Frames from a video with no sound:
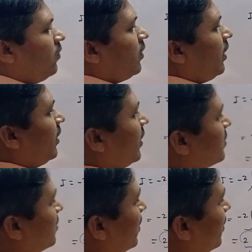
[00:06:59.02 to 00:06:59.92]
Okay,
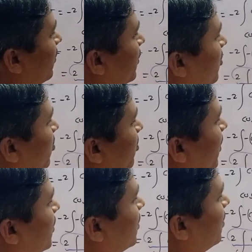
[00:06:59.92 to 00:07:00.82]
yes, then
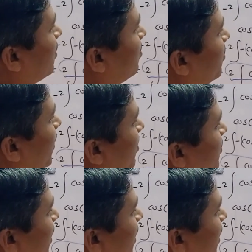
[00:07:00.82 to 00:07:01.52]
simplification term becomes